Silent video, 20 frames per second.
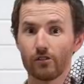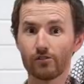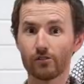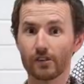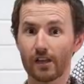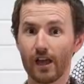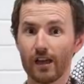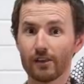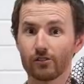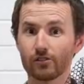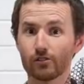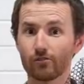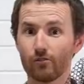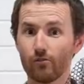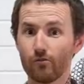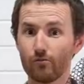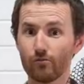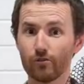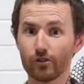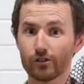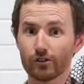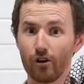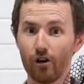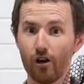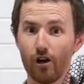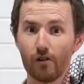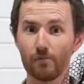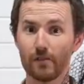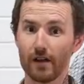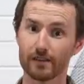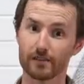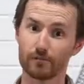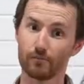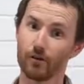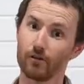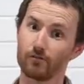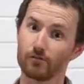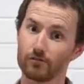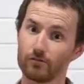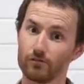you catch all the time, as
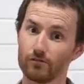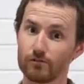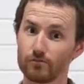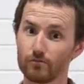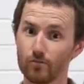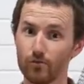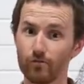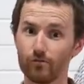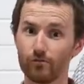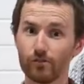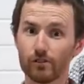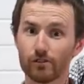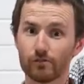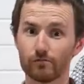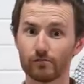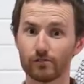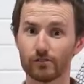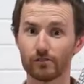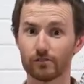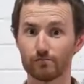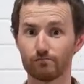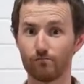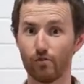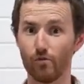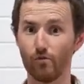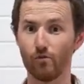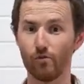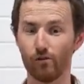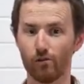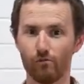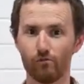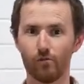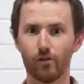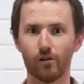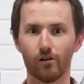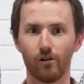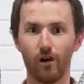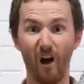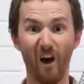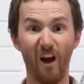opposed to the small fish, which is more
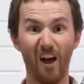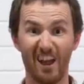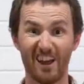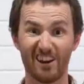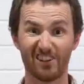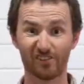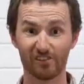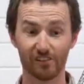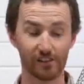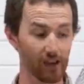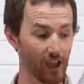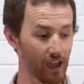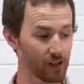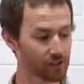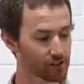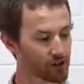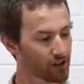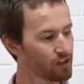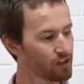what I actually catch.